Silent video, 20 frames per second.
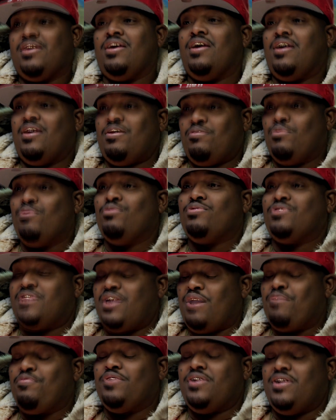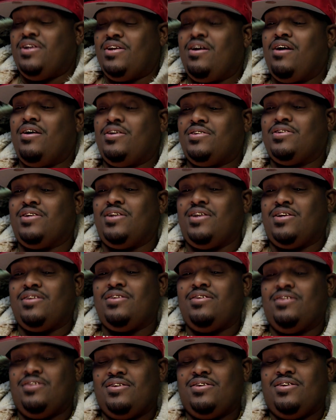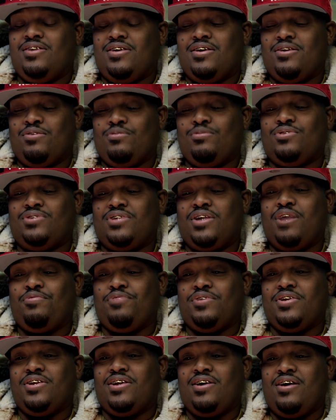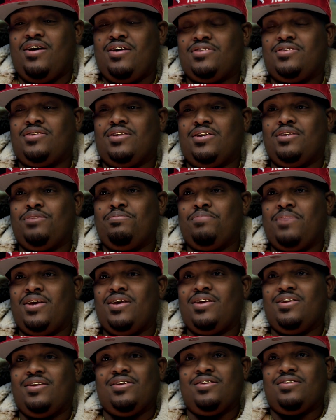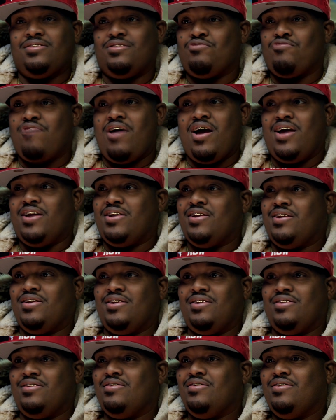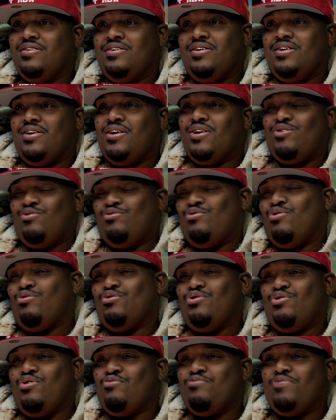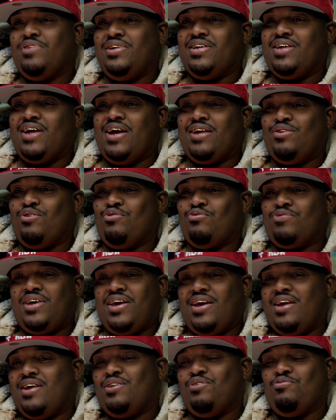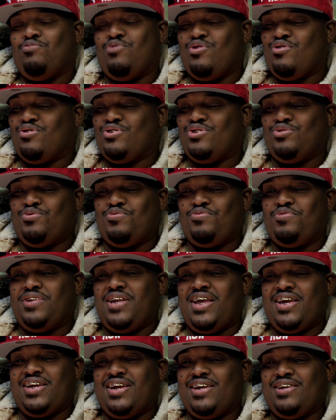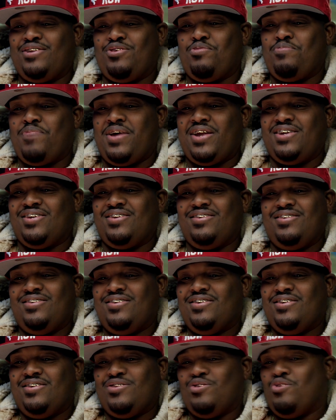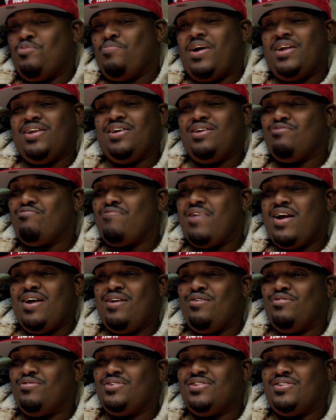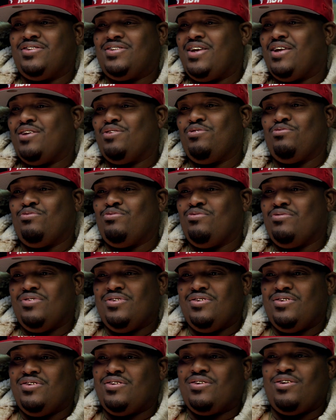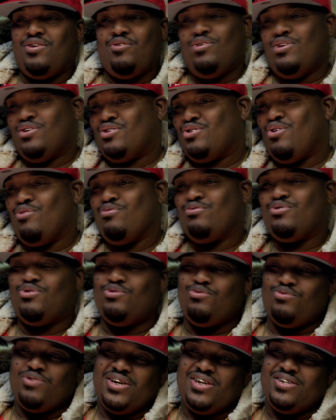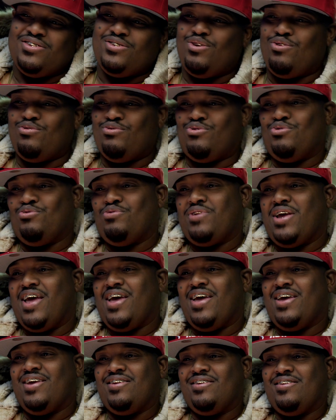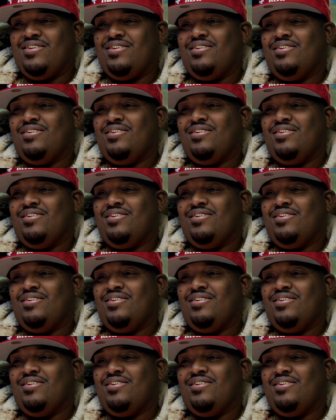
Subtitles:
Yeah, we was definitely hustling. Man, and grinding, and you don't really got no care in the world because you feel like ain't nobody around to tell you, look, don't do this, don't do that.